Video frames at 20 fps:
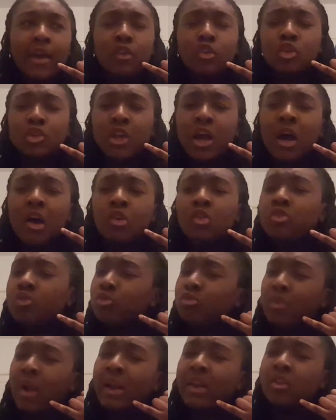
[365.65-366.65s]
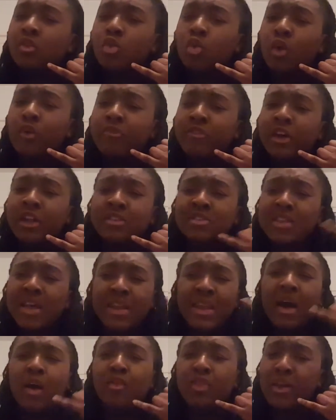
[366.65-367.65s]
your child ran into a fence
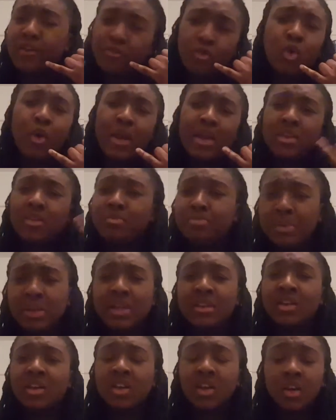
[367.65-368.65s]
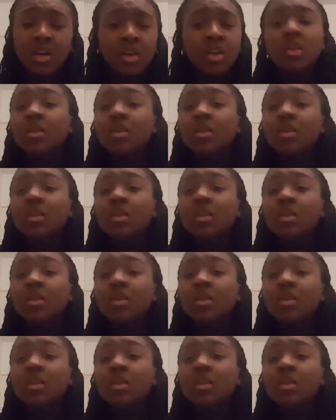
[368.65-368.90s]
and now their forehead is bleeding?